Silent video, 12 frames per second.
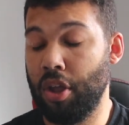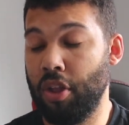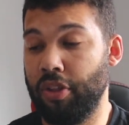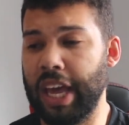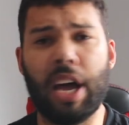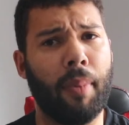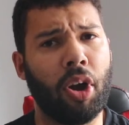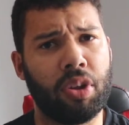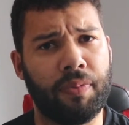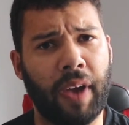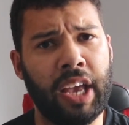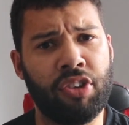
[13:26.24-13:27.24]
to get that
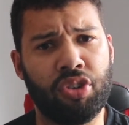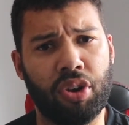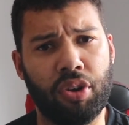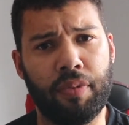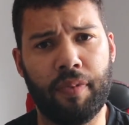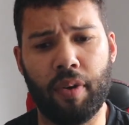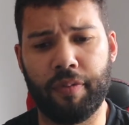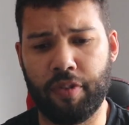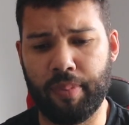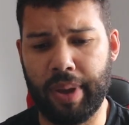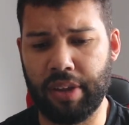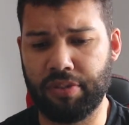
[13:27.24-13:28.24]
motivation for, for
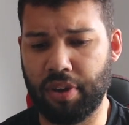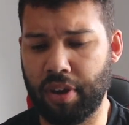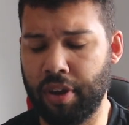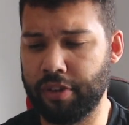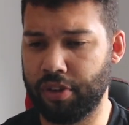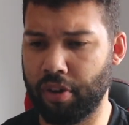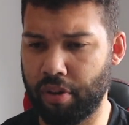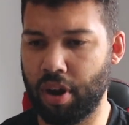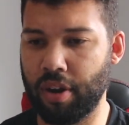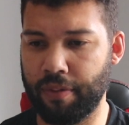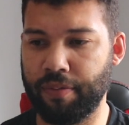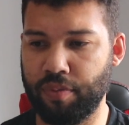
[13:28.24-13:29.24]
me to, to
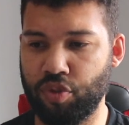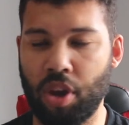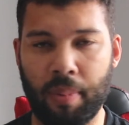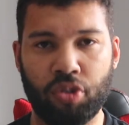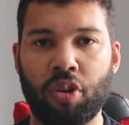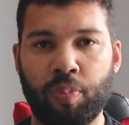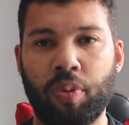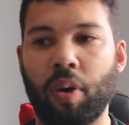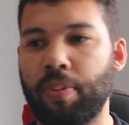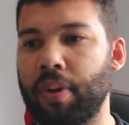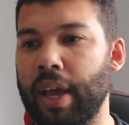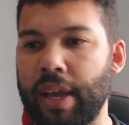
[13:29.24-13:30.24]
kind of do my job
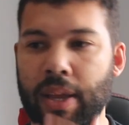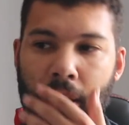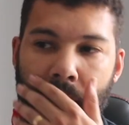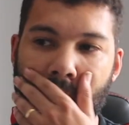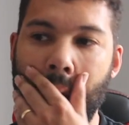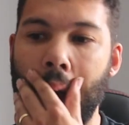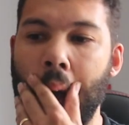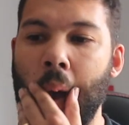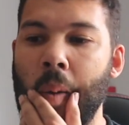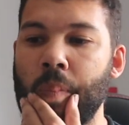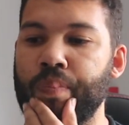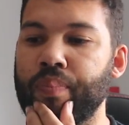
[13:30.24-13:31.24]
properly.
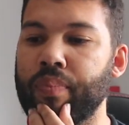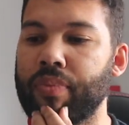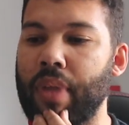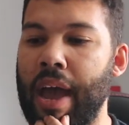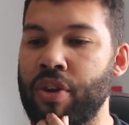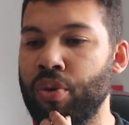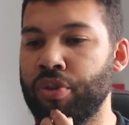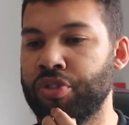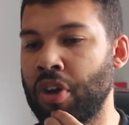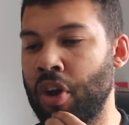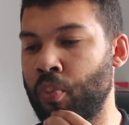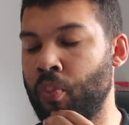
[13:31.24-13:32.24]
Um, and
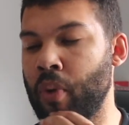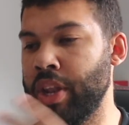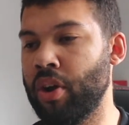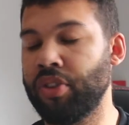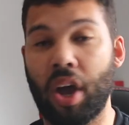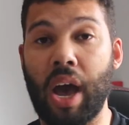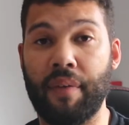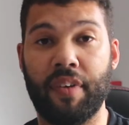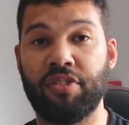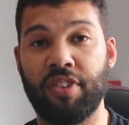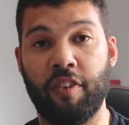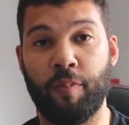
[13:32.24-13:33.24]
also when I don't have
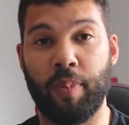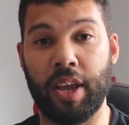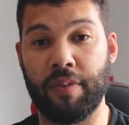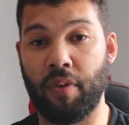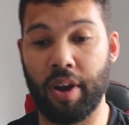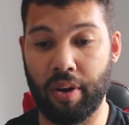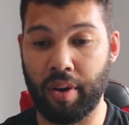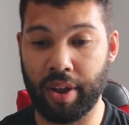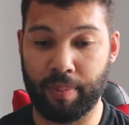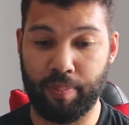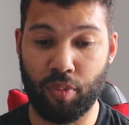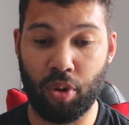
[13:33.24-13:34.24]
that self belief, I, I
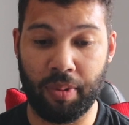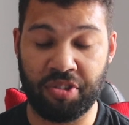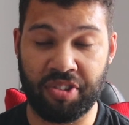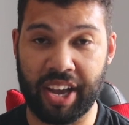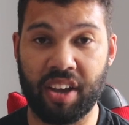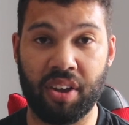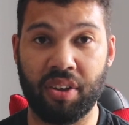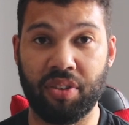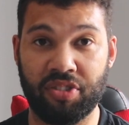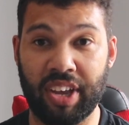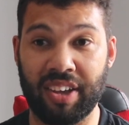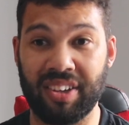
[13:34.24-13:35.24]
almost second
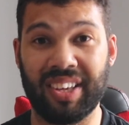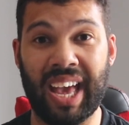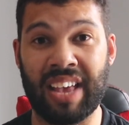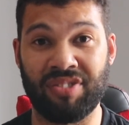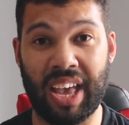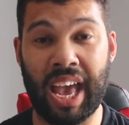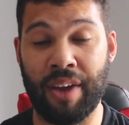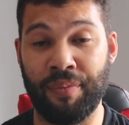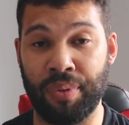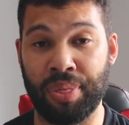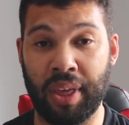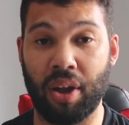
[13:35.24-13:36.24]
second guess
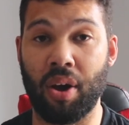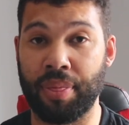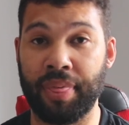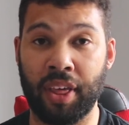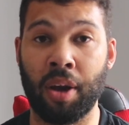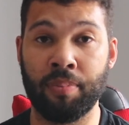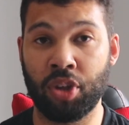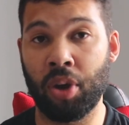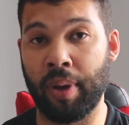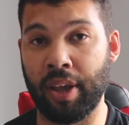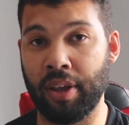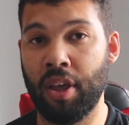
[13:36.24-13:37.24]
everything I think I'm
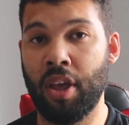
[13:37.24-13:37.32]
doing.